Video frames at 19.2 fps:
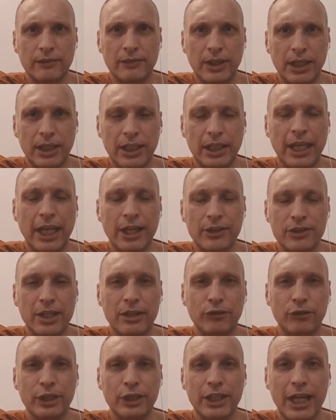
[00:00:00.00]
And he counts
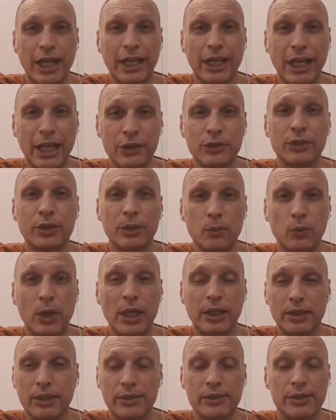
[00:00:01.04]
every day,
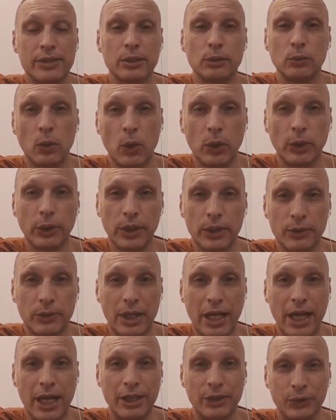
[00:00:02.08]
101, and he's still walking
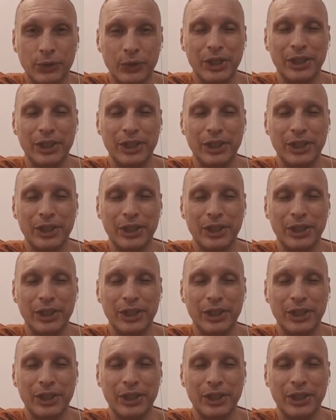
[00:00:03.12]
around.